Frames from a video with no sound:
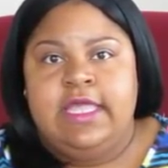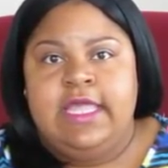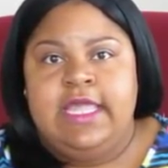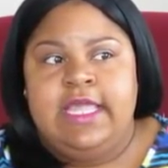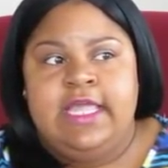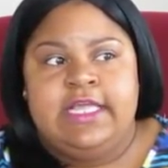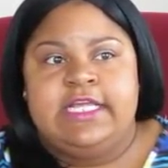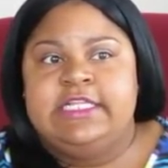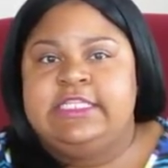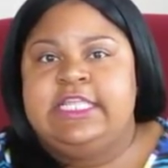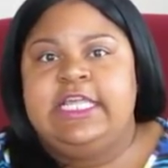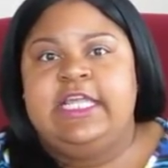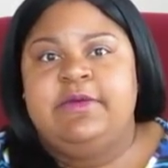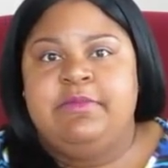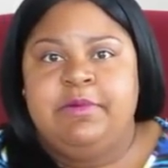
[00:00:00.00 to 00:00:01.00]
and
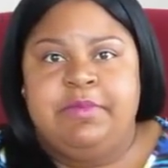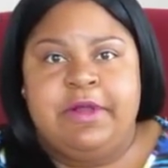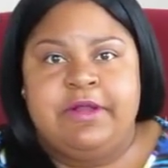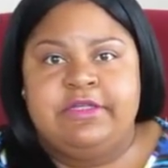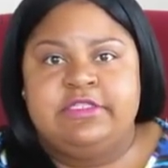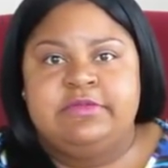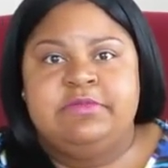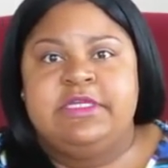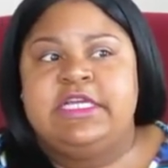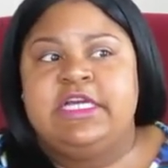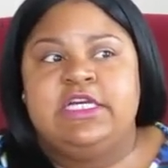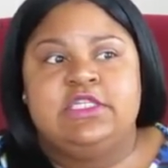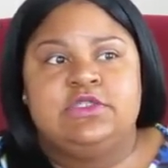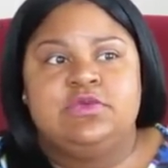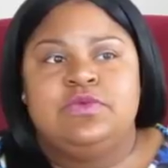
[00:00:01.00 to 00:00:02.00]
condemn a person
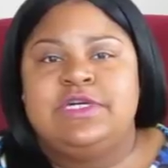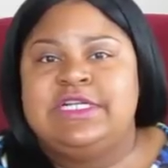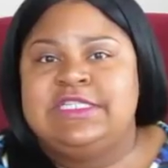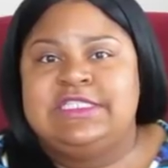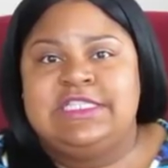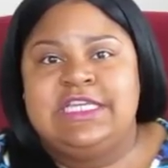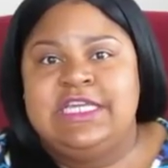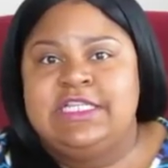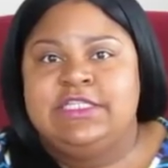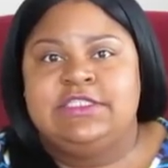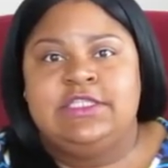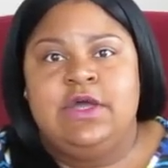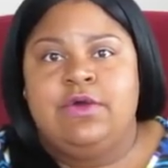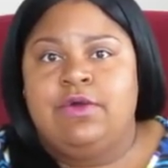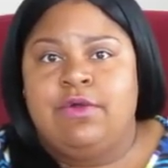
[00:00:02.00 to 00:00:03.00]
because one sin
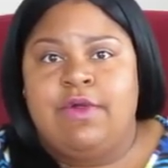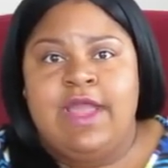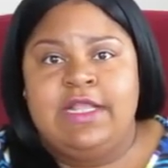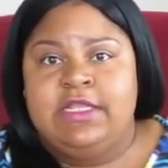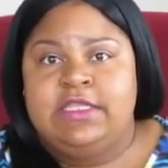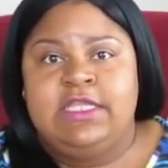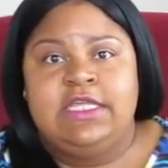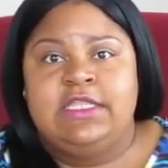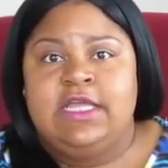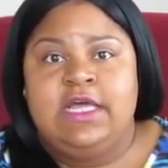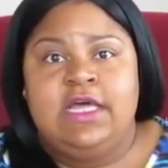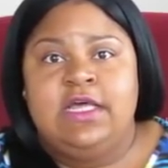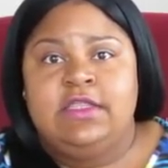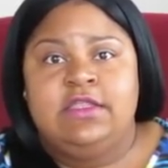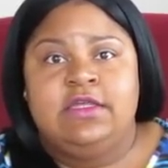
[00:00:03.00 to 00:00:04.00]
is no greater than the
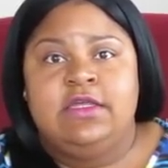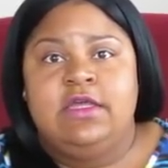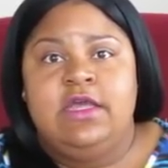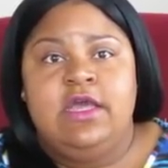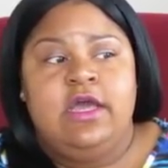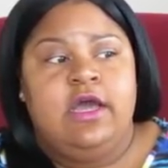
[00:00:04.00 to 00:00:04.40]
other.